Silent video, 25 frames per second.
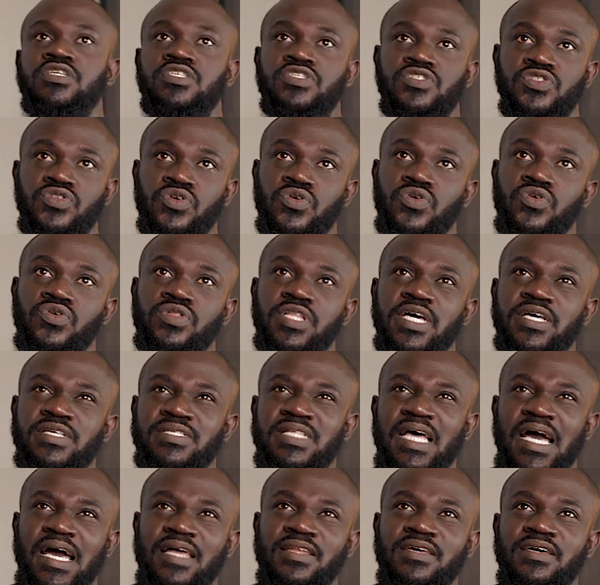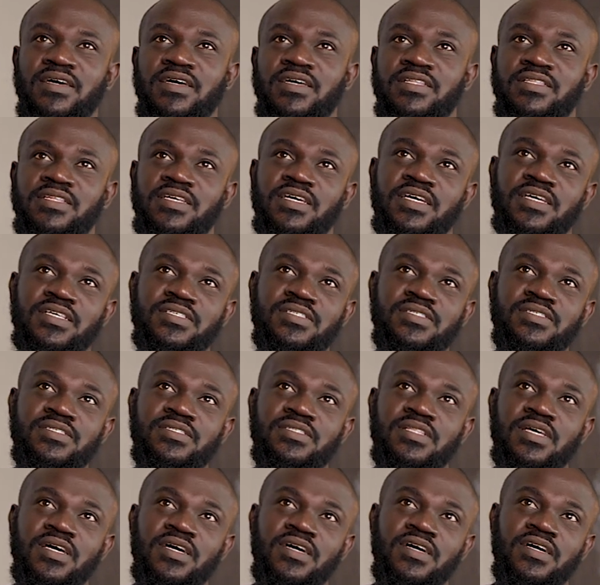So there's that. And there's
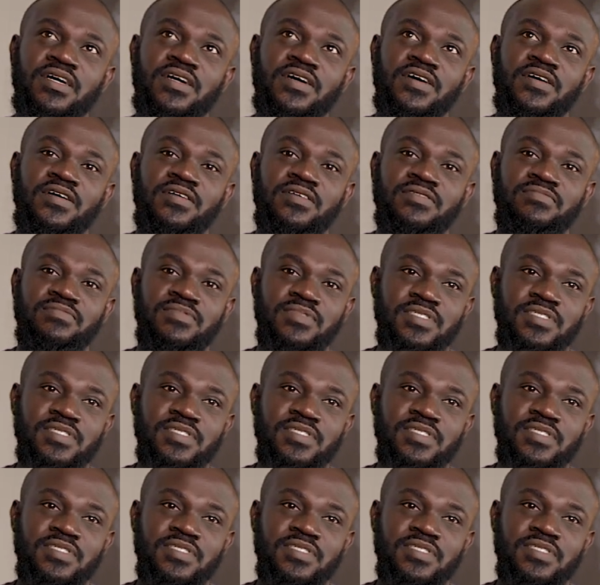the